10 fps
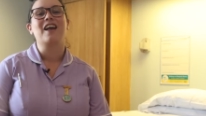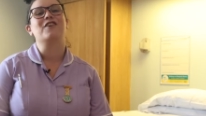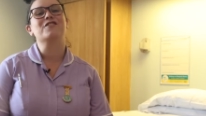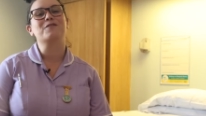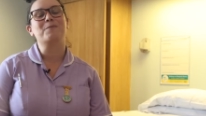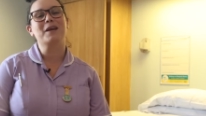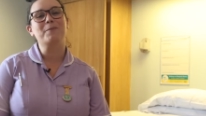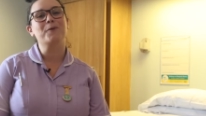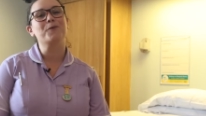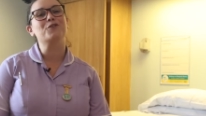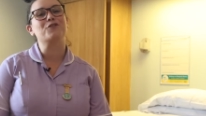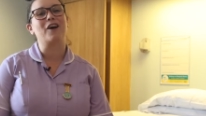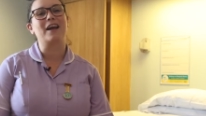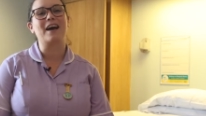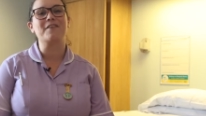Lots of people
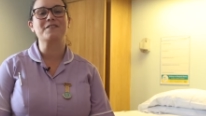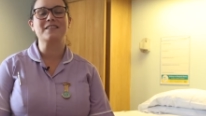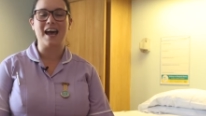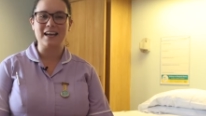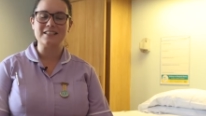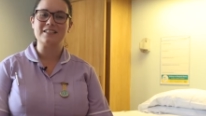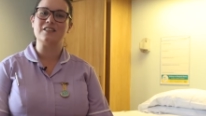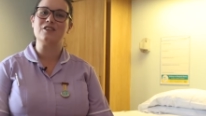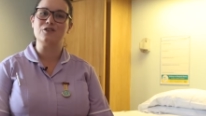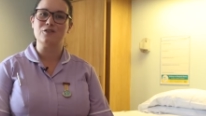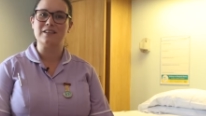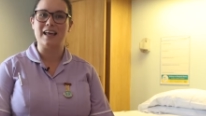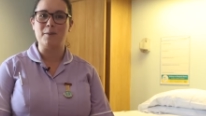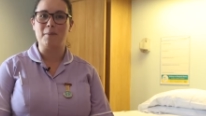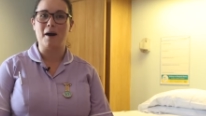try and have sex to induce
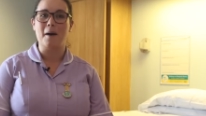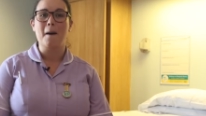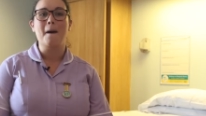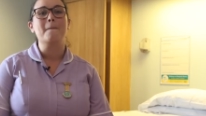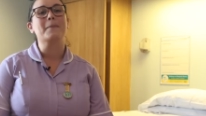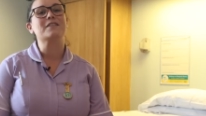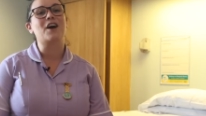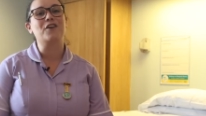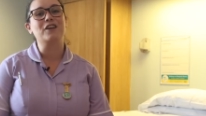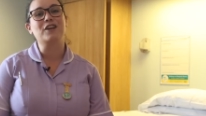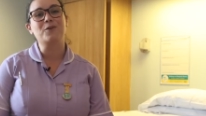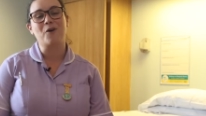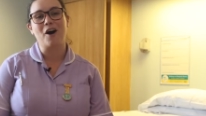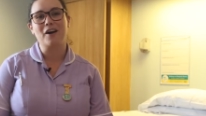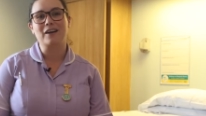labour, but it's only going to
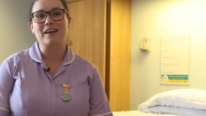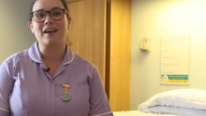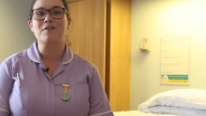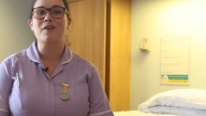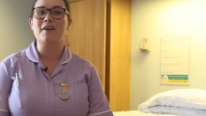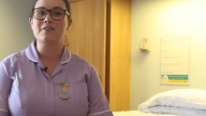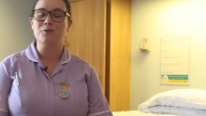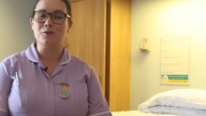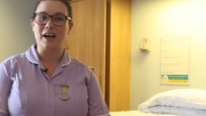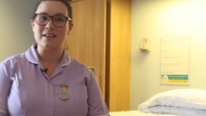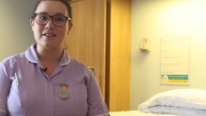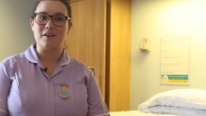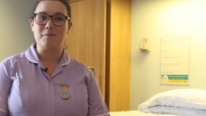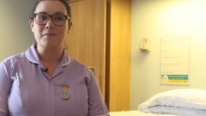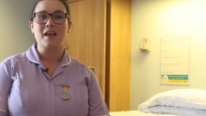work if you have an
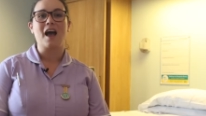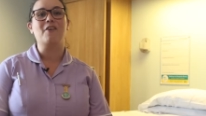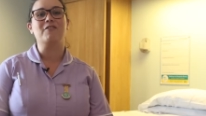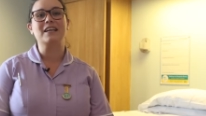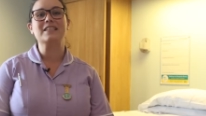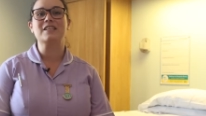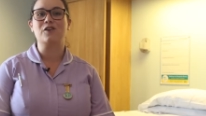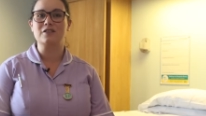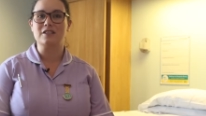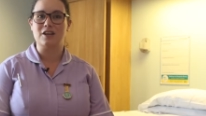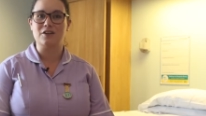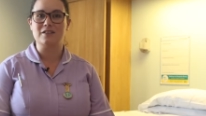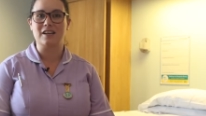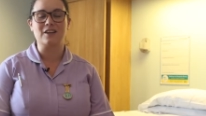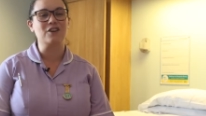orgasm and release the
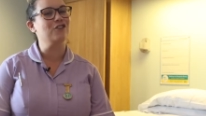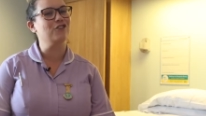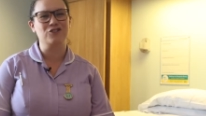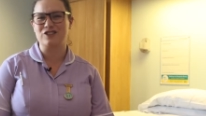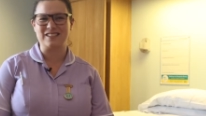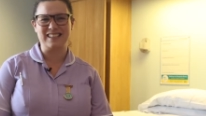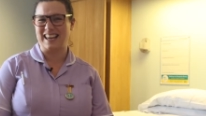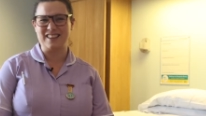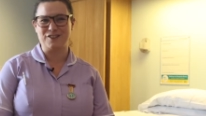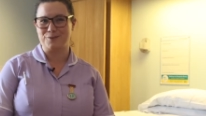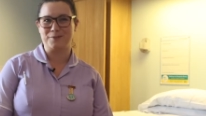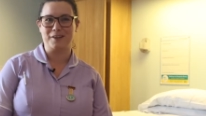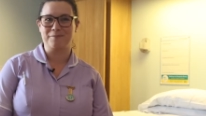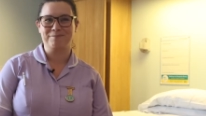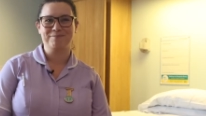oxytocin, not just to get the job done.